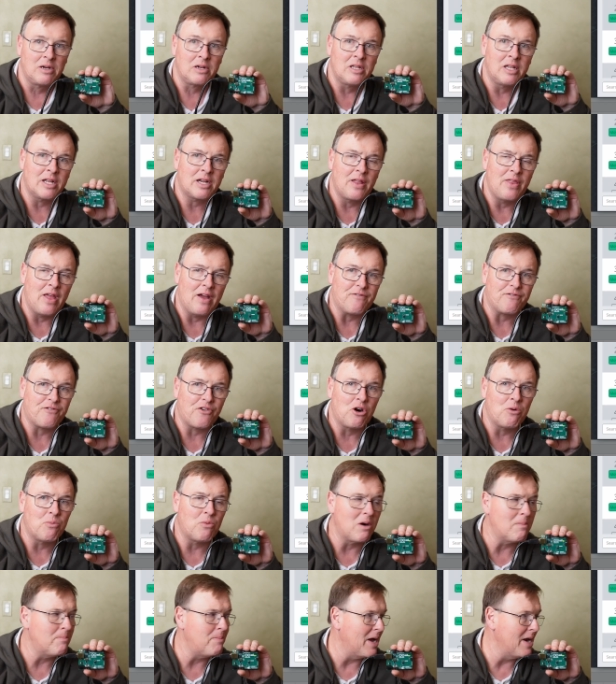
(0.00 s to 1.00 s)
click on that
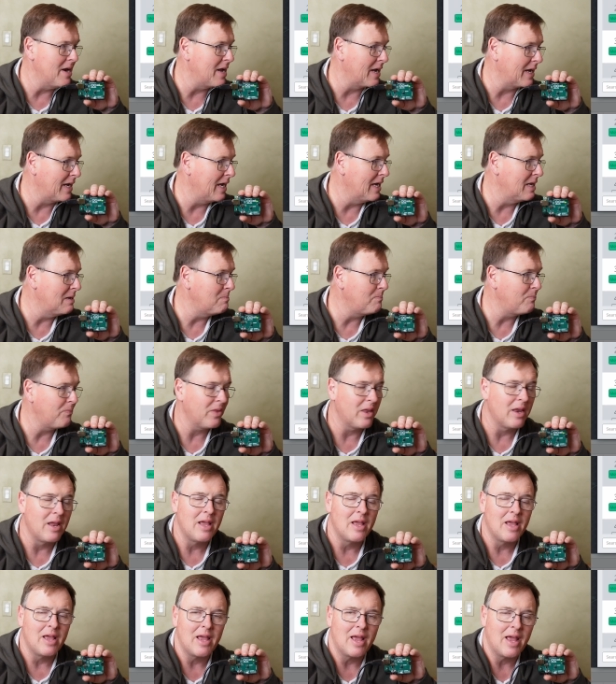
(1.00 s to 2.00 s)
firmware button again,
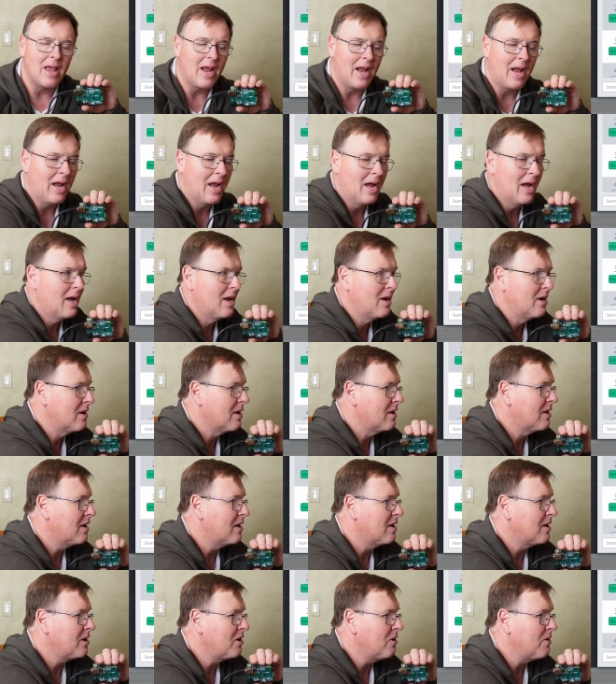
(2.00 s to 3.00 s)
and
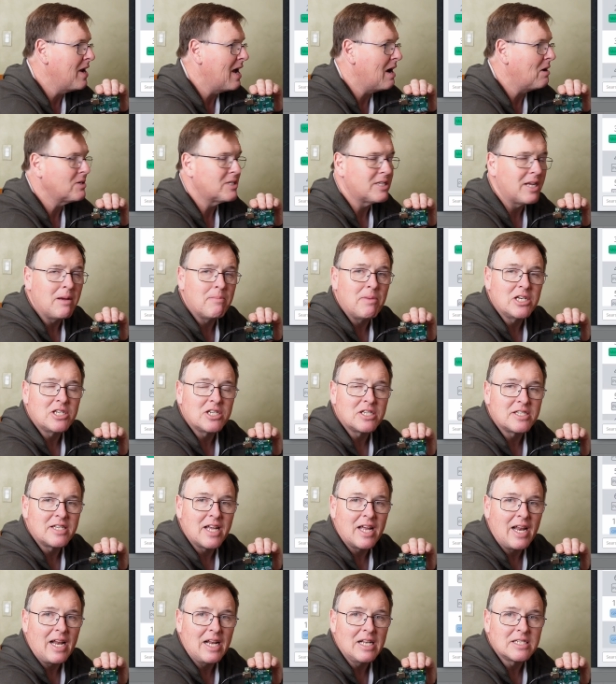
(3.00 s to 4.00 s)
you now see a bunch of
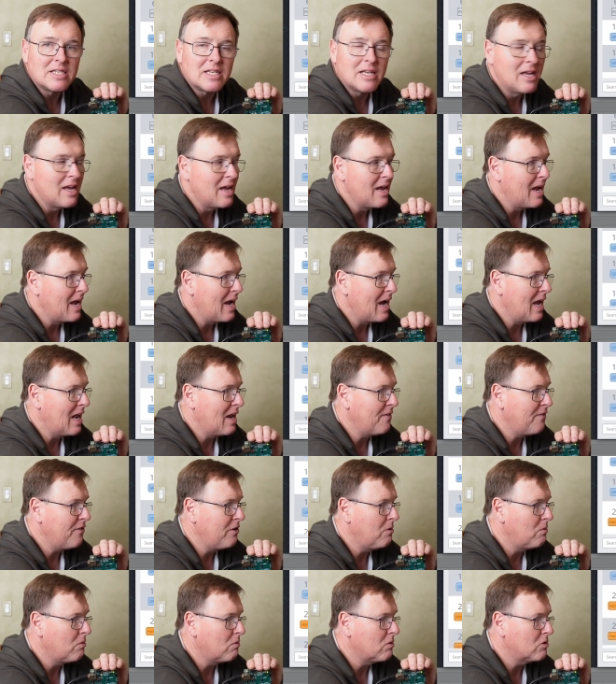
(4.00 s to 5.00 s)
settings. And
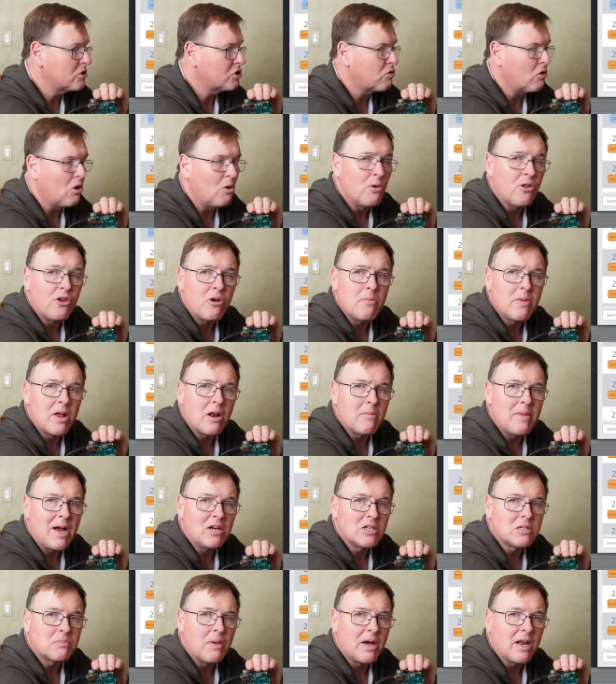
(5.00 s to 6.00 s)
if you scroll with your middle
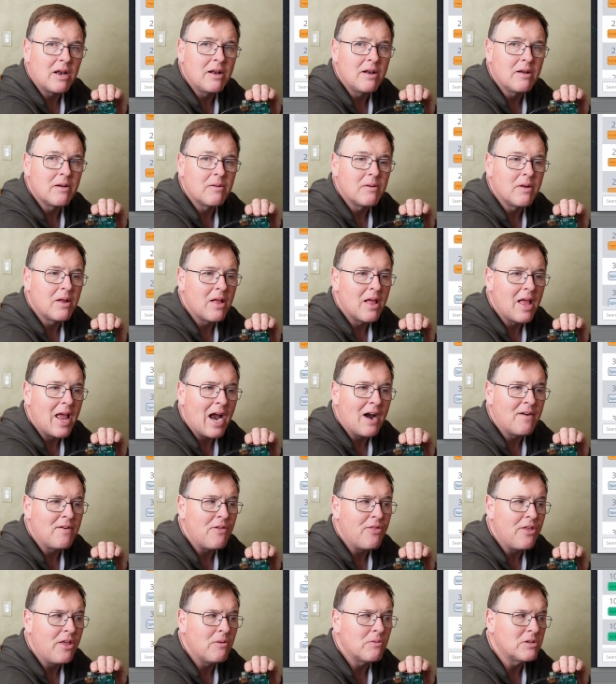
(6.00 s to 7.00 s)
mouse button,
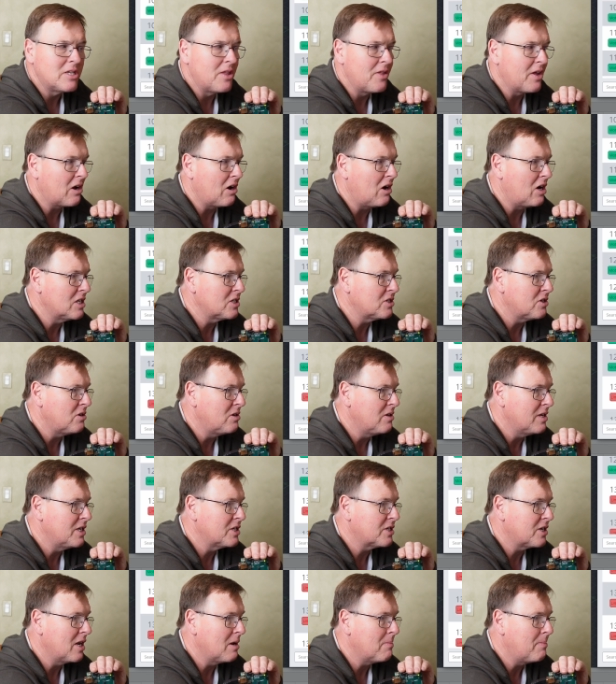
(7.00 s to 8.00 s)
everything within the console
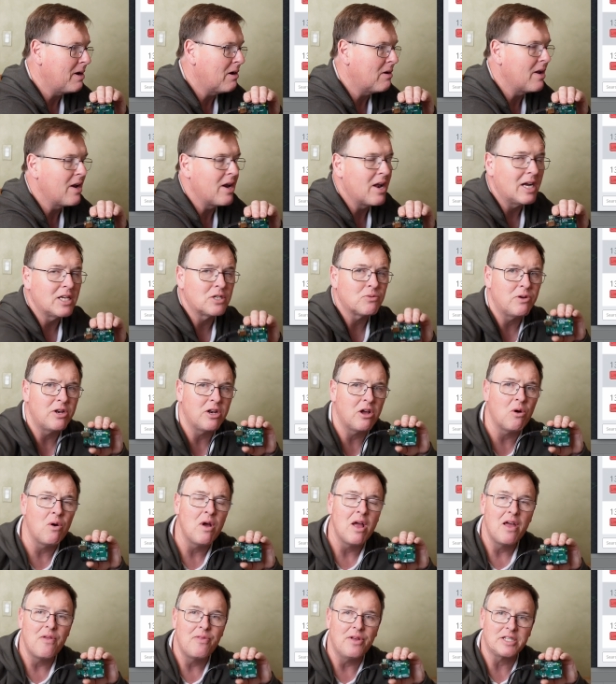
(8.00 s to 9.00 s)
is going to appear in a nice
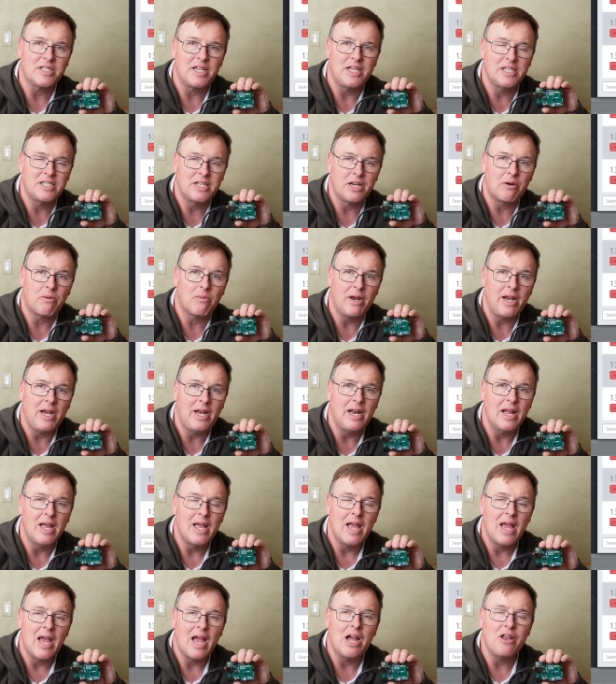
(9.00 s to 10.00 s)
window that's easy to read,
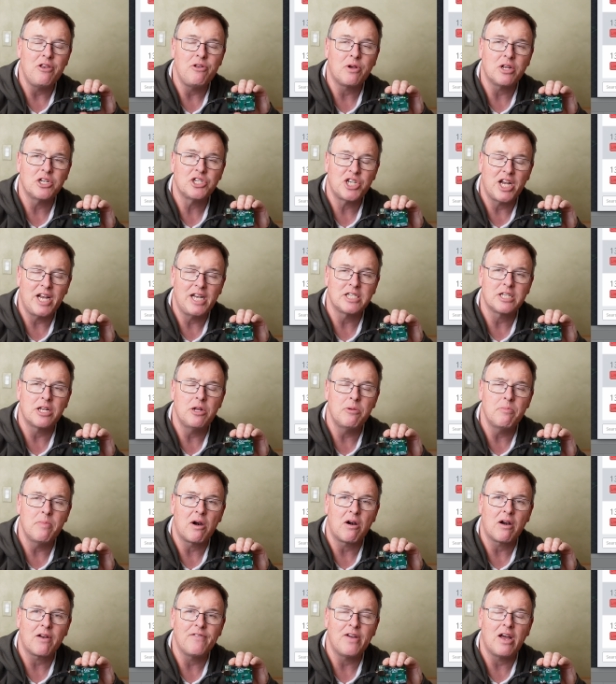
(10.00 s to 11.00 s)
and you can change the
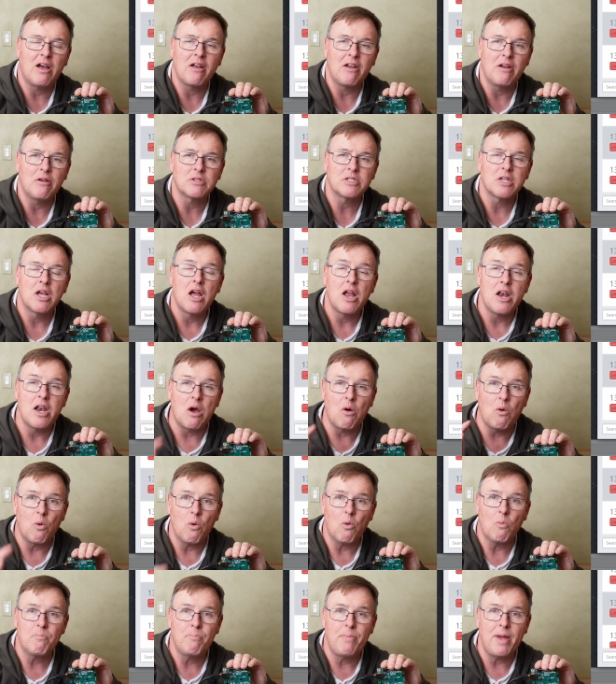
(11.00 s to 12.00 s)
numeric values.
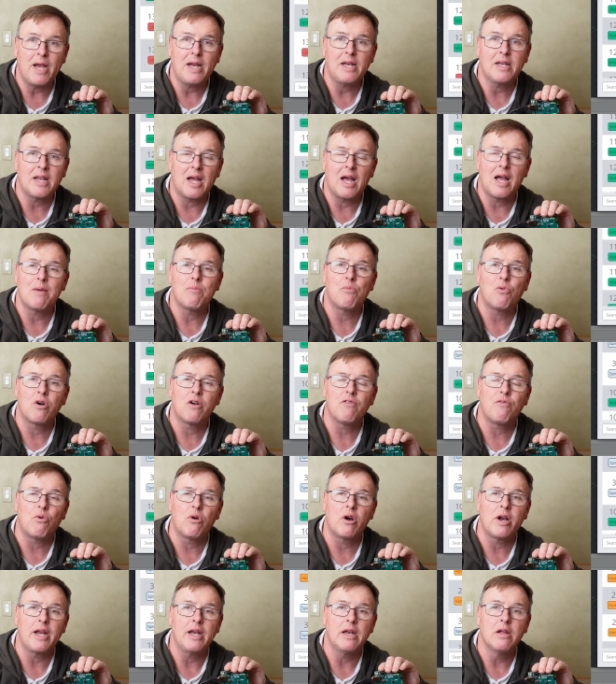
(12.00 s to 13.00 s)
Now, big time word of
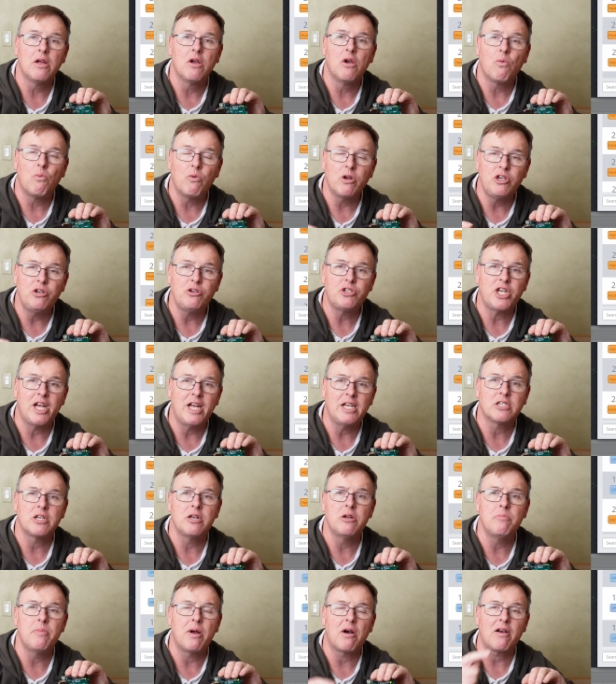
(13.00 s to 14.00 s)
warning. When you change
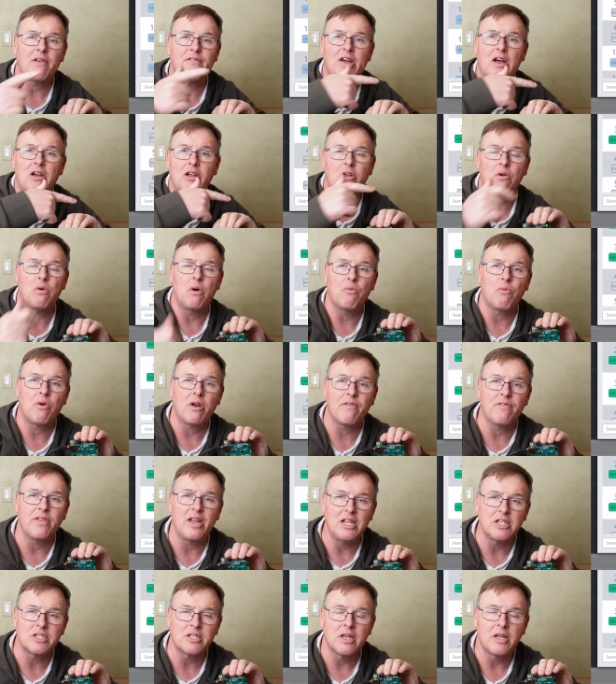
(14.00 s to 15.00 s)
the numeric value on one of
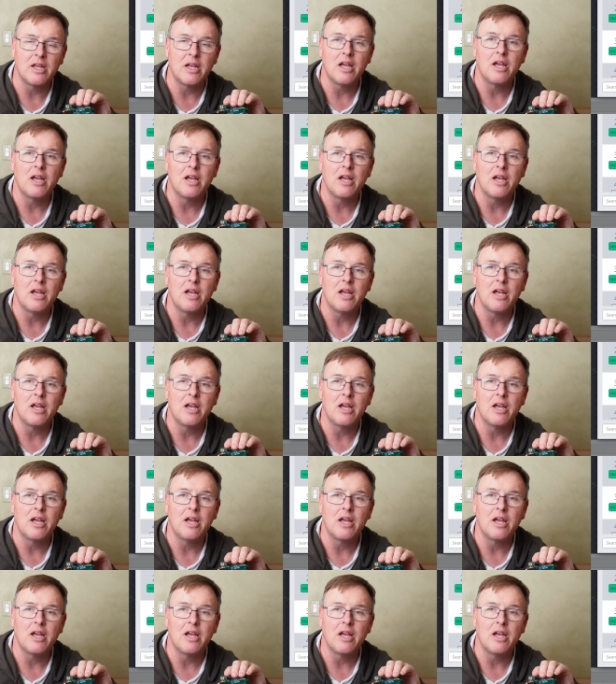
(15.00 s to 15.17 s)
these,